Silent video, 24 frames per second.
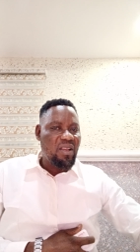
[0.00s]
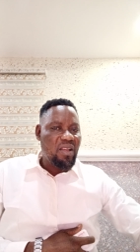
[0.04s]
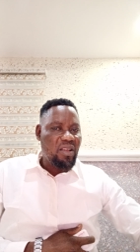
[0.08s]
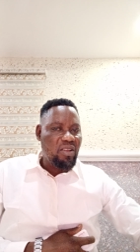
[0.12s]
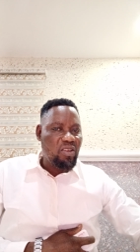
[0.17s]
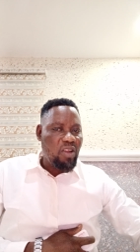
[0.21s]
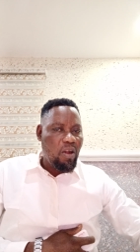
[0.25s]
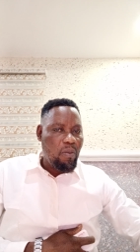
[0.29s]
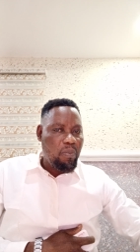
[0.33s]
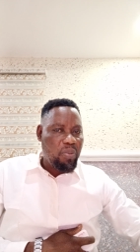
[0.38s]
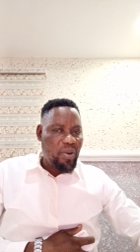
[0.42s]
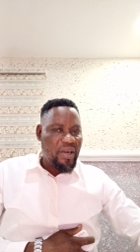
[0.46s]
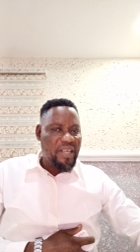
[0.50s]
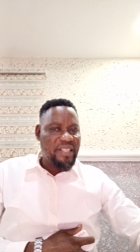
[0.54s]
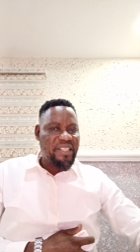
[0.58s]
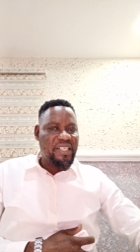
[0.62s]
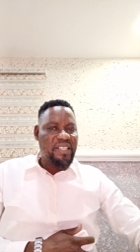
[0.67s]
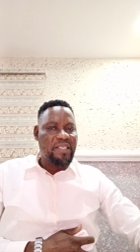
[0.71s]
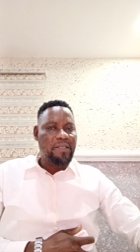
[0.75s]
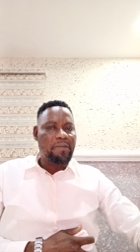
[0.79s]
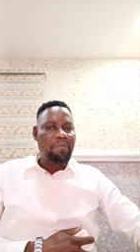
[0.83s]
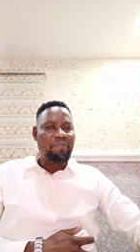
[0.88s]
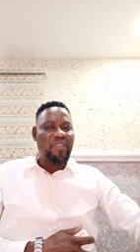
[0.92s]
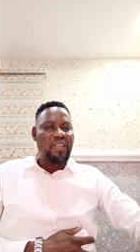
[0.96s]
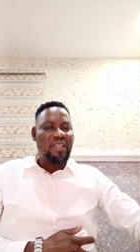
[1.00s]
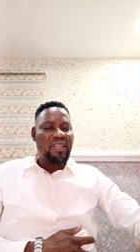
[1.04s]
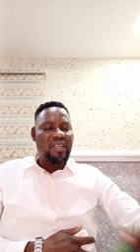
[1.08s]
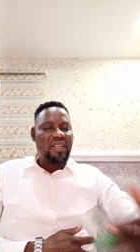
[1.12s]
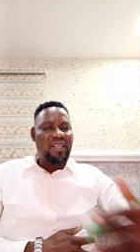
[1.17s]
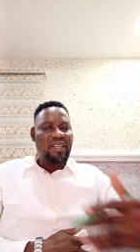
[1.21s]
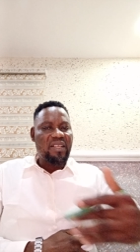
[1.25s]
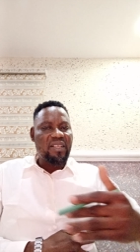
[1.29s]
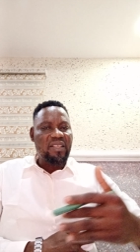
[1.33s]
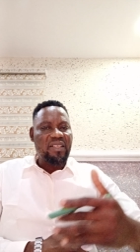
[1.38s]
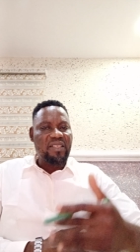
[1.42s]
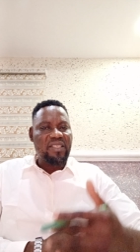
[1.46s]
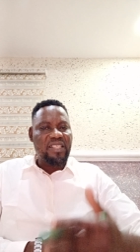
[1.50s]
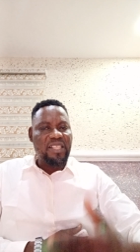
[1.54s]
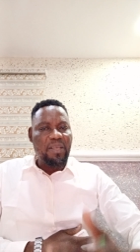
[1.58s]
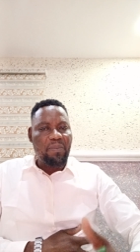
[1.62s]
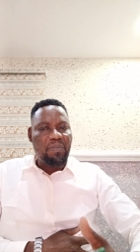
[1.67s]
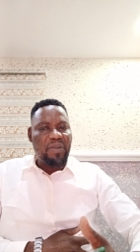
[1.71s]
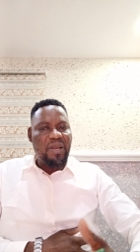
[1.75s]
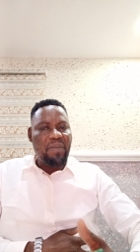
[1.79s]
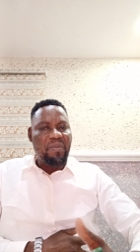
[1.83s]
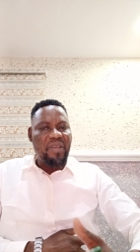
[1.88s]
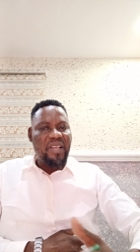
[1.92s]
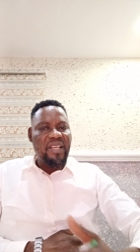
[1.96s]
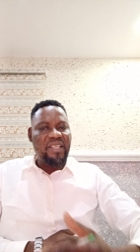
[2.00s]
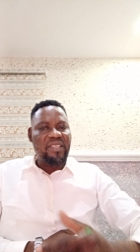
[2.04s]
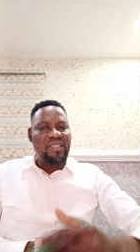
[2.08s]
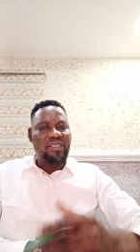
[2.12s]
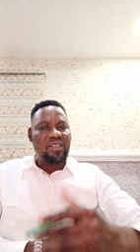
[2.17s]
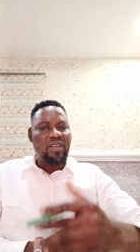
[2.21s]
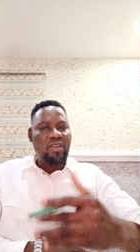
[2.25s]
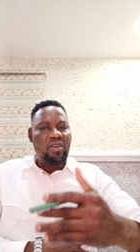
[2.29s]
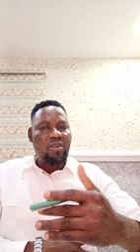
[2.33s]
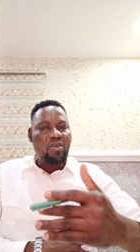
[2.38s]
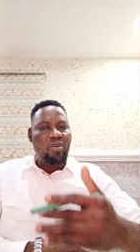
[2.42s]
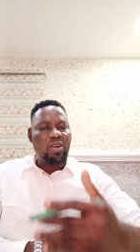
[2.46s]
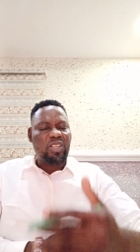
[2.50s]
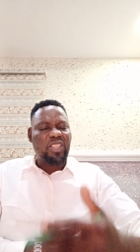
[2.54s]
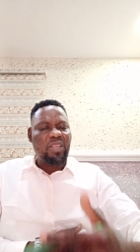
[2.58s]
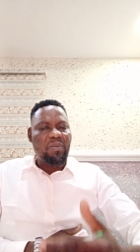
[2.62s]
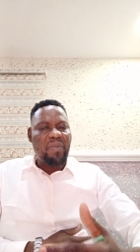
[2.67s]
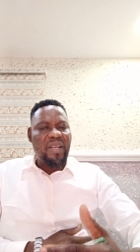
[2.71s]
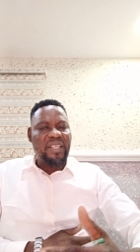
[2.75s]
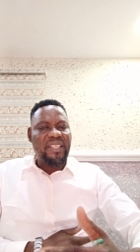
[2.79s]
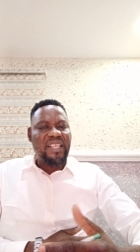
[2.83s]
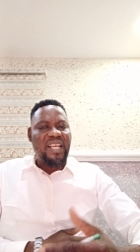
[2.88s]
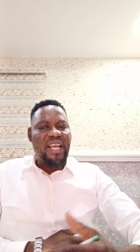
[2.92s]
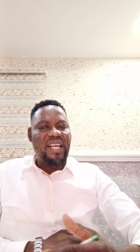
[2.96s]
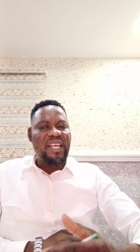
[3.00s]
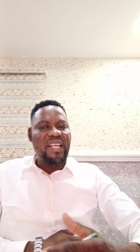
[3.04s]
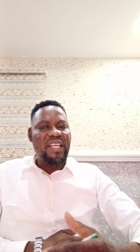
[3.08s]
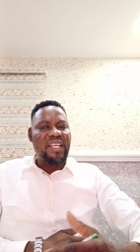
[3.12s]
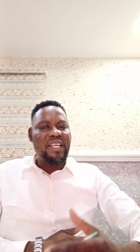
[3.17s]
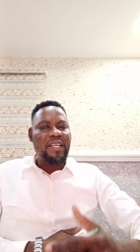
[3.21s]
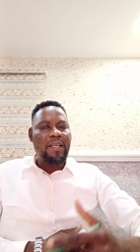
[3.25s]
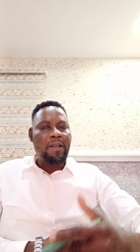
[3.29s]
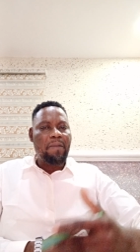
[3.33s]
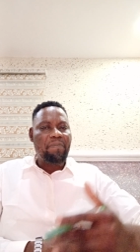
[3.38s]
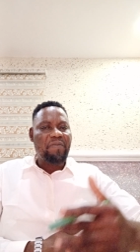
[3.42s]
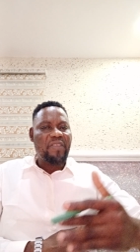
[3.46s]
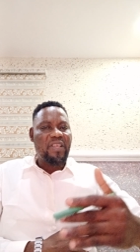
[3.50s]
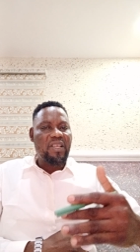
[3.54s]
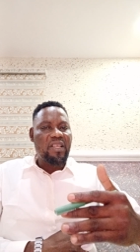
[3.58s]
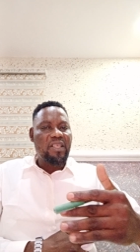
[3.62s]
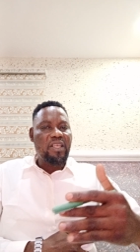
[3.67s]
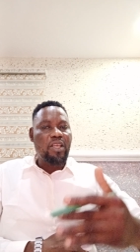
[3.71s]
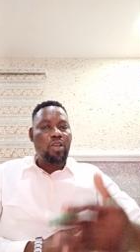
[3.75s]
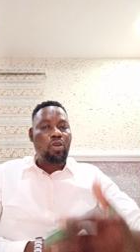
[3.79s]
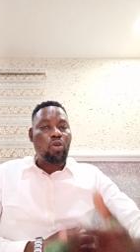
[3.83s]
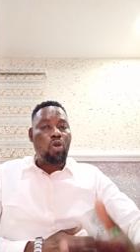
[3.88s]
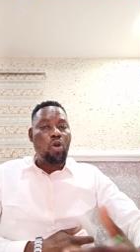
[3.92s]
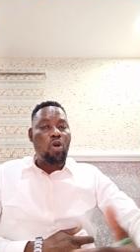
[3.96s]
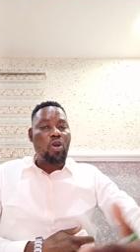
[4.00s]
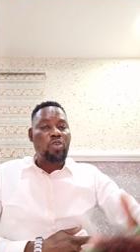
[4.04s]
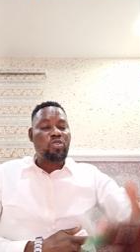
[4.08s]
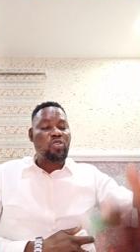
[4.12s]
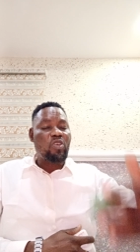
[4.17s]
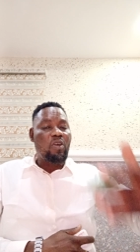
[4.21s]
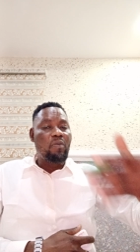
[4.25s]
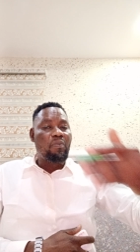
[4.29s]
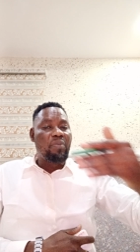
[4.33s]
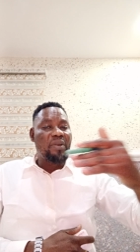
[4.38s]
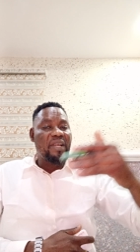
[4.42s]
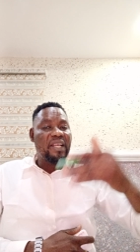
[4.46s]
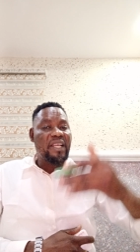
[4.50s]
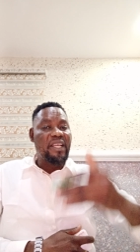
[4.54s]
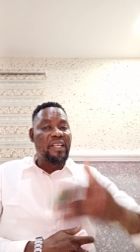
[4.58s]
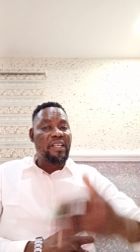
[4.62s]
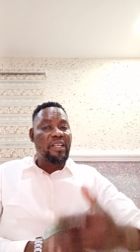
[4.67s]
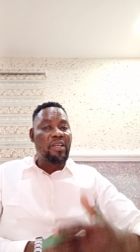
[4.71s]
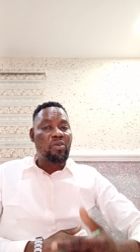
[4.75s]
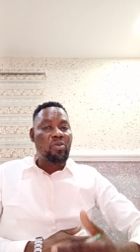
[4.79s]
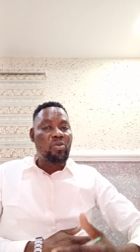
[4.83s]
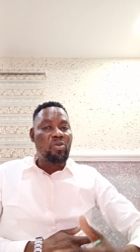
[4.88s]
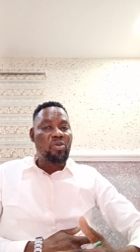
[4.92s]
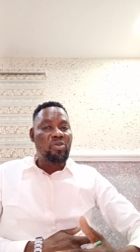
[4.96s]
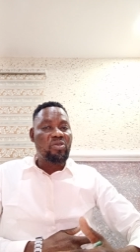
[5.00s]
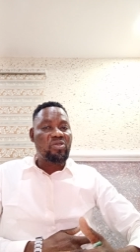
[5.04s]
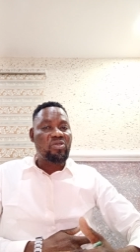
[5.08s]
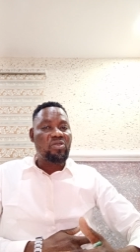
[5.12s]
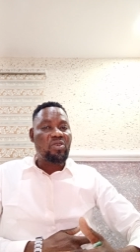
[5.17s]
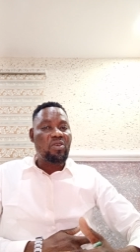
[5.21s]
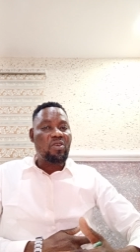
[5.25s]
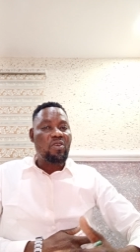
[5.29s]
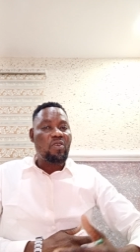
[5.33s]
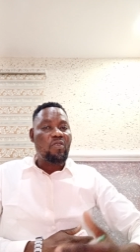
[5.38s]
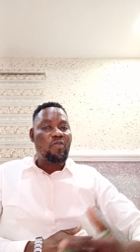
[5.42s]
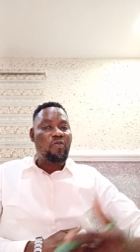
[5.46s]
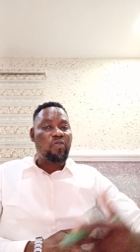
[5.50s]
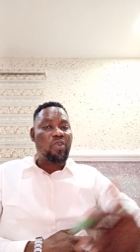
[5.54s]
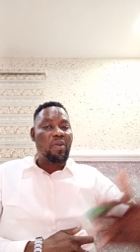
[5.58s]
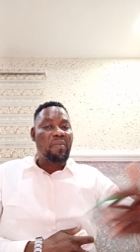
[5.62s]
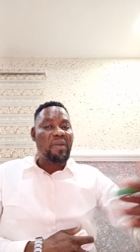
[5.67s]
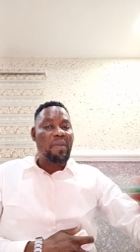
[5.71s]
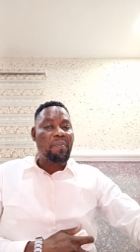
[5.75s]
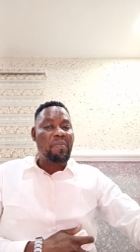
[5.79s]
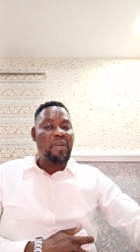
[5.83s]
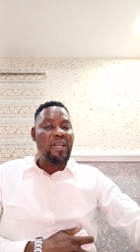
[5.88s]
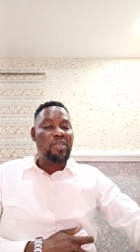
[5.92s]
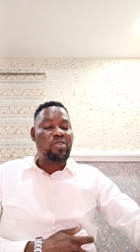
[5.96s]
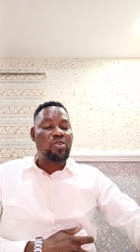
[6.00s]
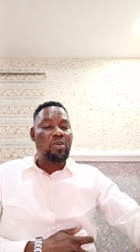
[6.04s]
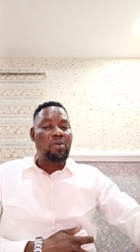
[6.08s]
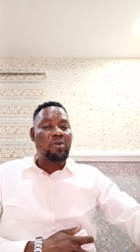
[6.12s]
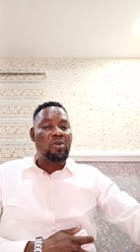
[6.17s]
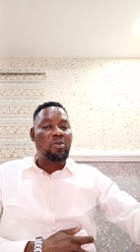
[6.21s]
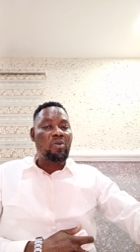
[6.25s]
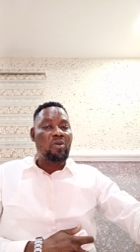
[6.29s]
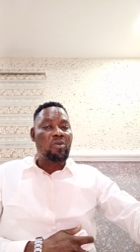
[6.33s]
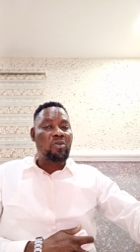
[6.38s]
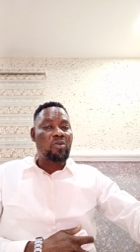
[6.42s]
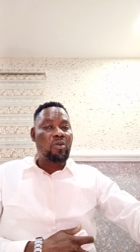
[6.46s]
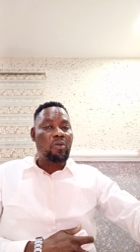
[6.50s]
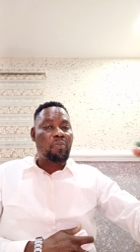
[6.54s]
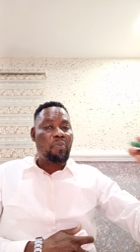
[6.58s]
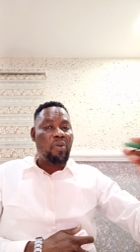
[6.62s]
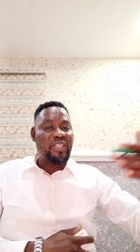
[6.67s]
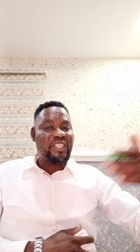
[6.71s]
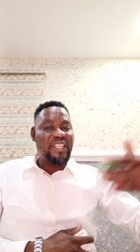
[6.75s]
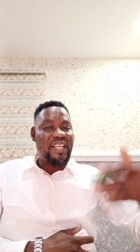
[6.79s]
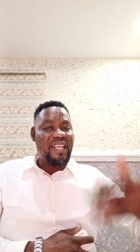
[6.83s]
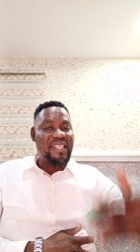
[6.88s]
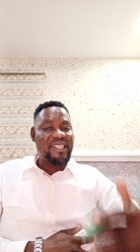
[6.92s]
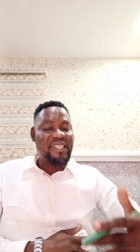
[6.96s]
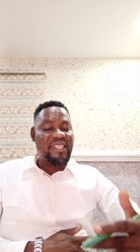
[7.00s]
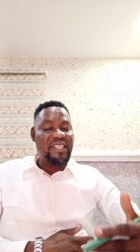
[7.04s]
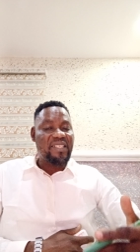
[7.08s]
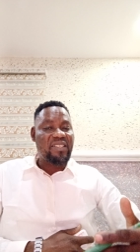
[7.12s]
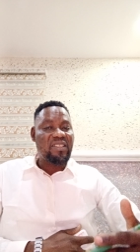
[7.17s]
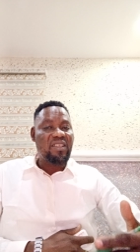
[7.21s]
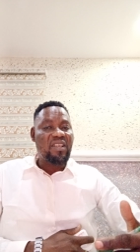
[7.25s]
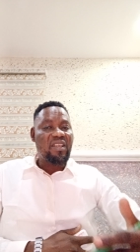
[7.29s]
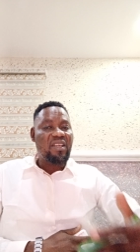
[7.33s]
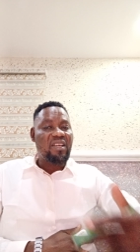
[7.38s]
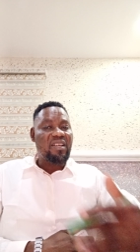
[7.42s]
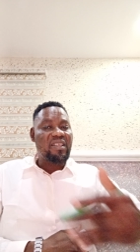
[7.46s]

you're operating. Simply means automatically the cost of bringing the goods from the place you purchased it